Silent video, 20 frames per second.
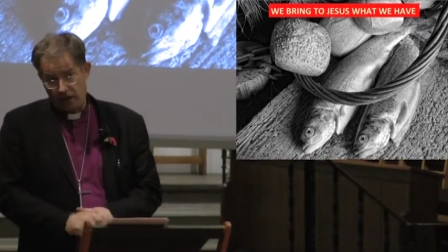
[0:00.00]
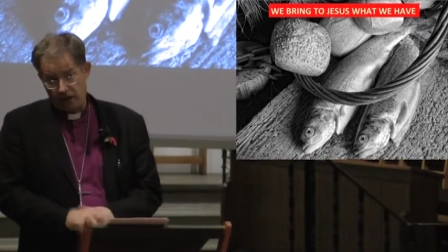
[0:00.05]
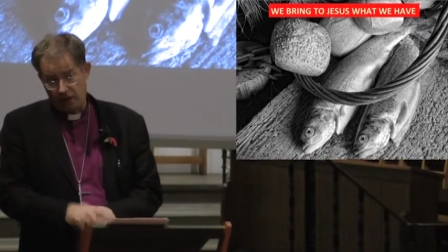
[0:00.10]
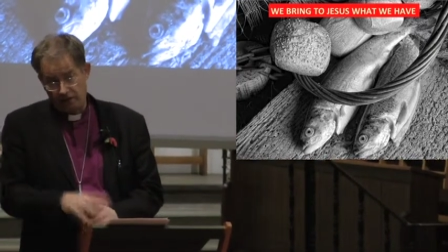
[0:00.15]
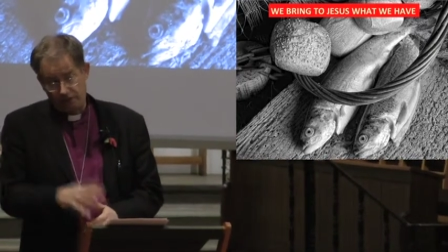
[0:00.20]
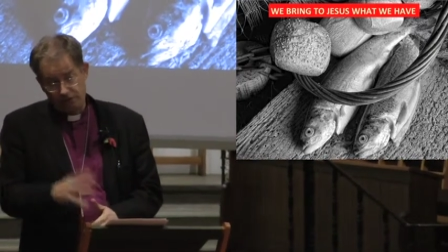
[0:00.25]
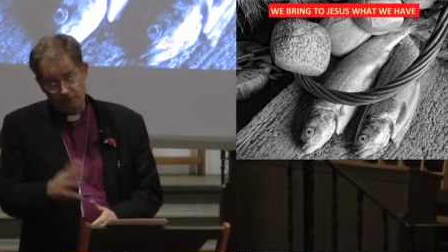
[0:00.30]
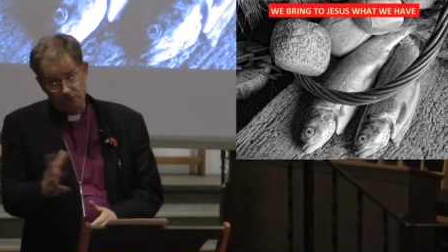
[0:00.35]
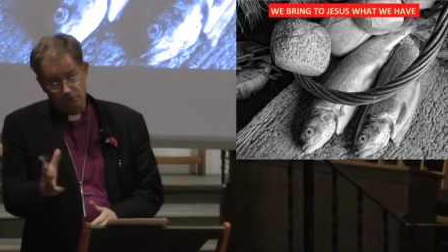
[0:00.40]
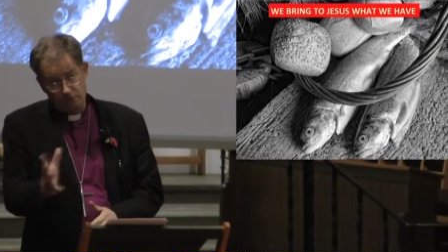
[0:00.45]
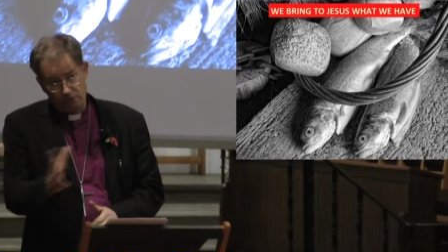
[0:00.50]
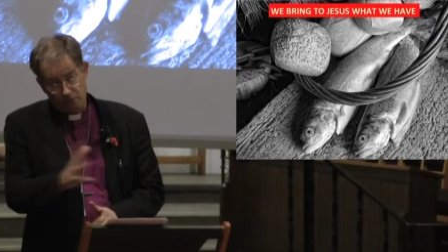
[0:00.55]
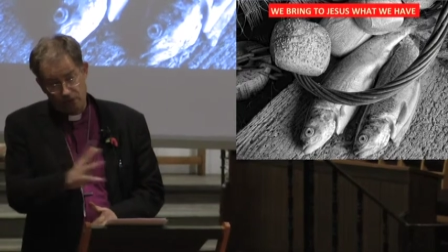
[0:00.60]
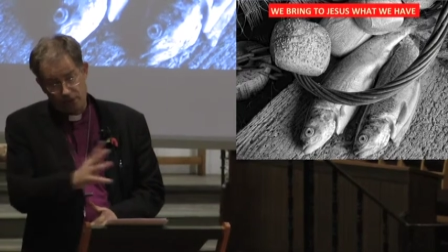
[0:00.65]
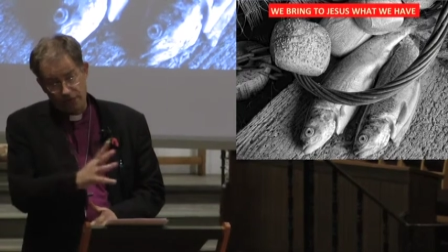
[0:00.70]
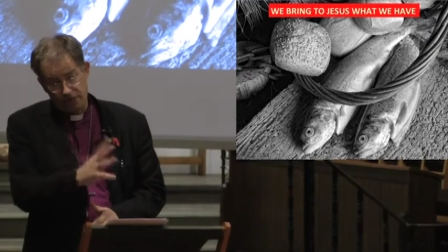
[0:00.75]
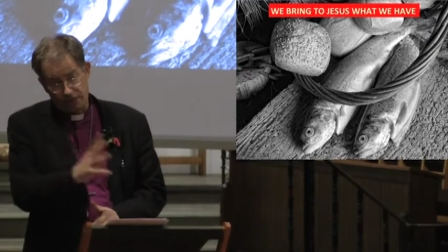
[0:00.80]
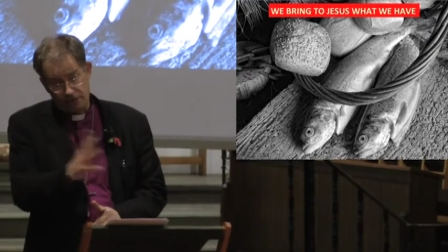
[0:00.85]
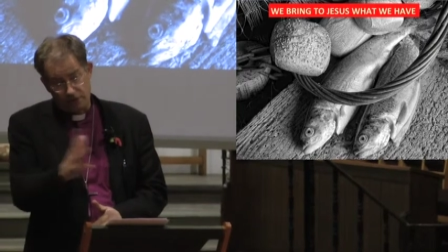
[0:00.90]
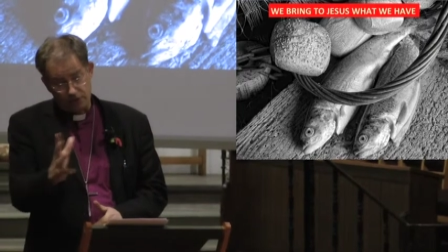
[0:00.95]
And I've thought
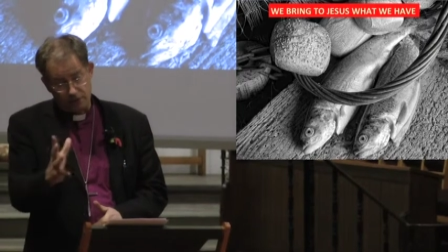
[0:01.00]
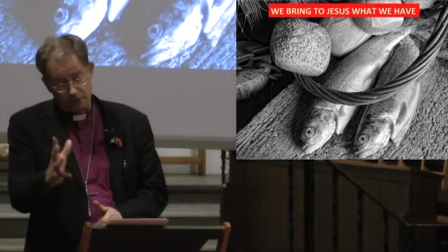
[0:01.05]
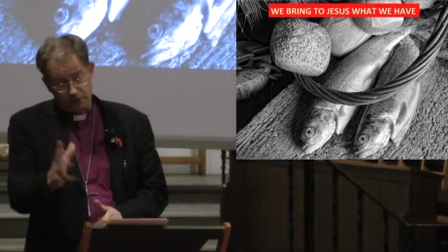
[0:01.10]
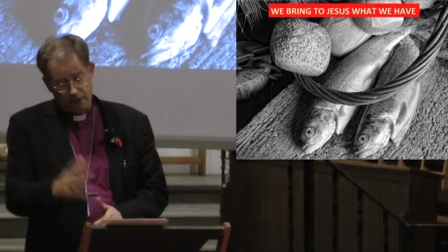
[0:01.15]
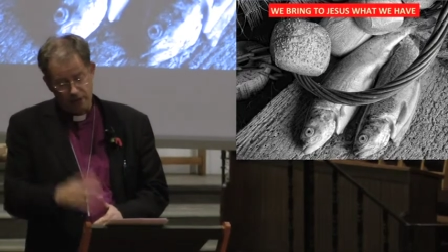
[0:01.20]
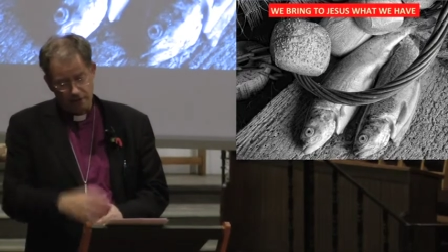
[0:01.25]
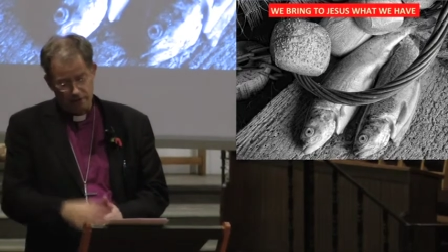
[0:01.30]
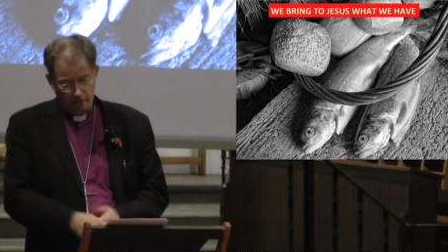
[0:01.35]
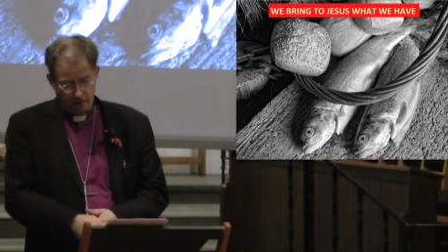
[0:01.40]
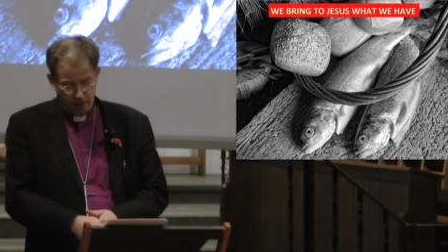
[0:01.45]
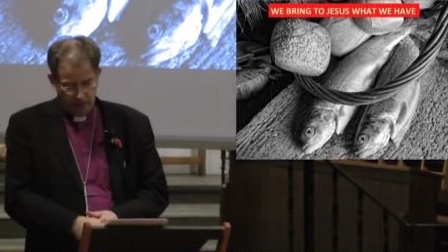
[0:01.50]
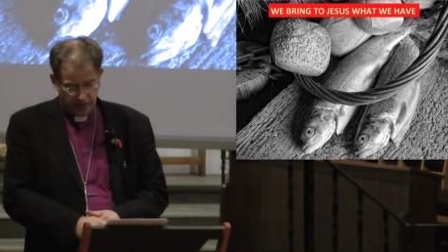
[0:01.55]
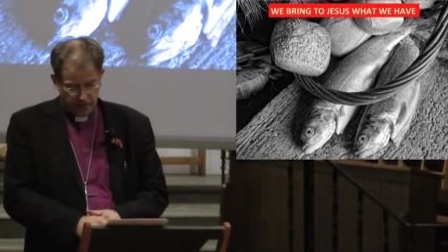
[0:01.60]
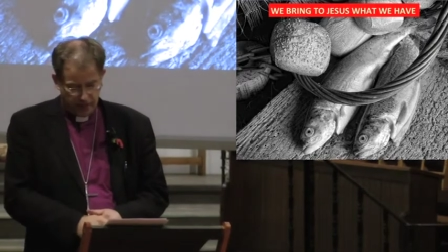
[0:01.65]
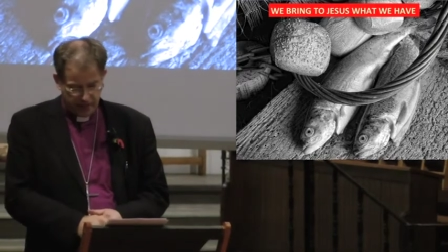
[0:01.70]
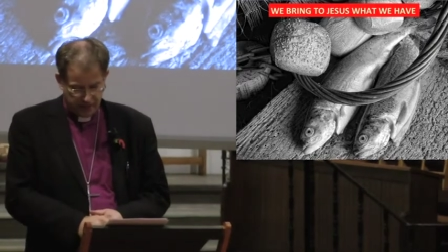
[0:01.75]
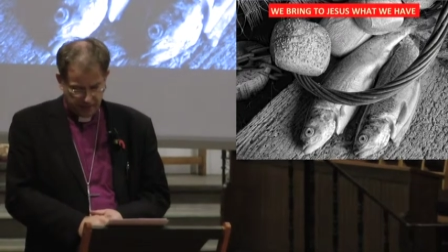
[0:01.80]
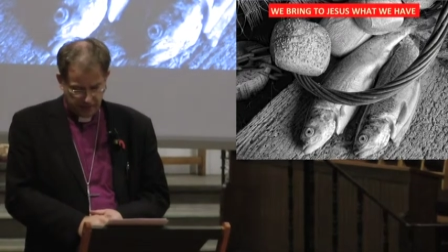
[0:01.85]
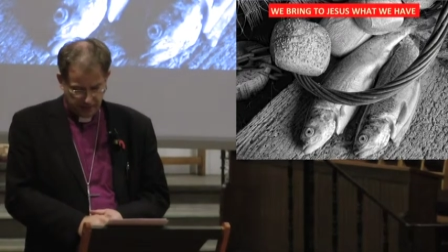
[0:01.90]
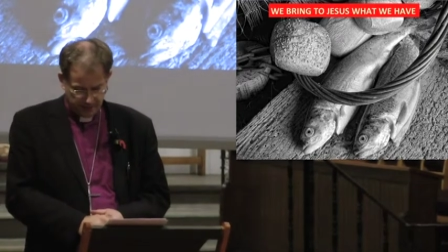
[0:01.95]
quite a lot about why
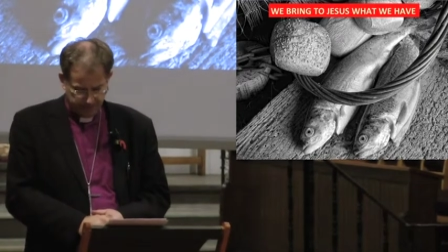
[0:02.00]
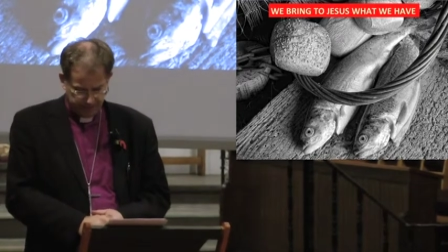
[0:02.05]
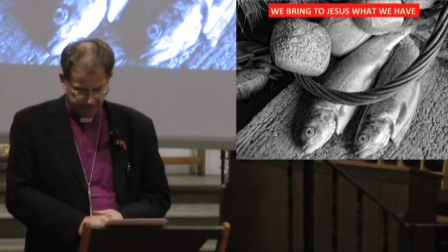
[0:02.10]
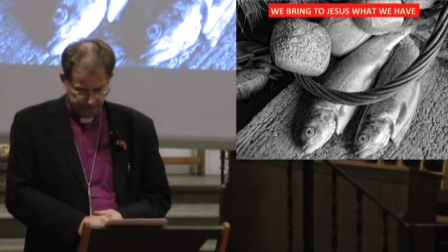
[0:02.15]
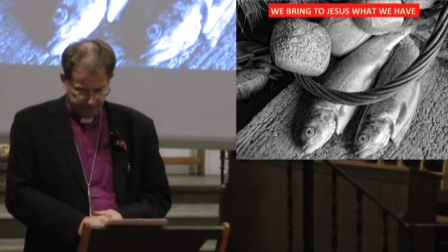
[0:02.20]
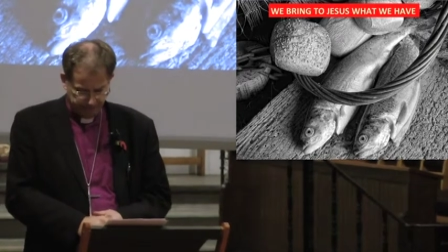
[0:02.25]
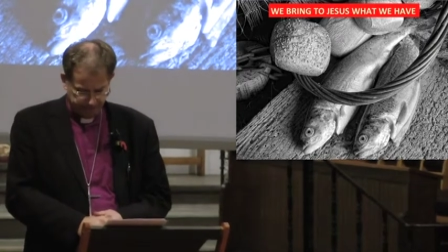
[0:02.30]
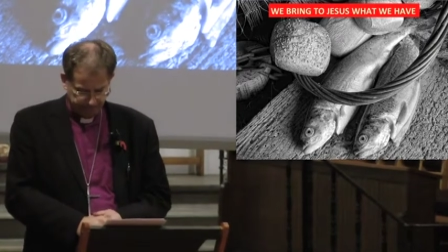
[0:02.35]
that is.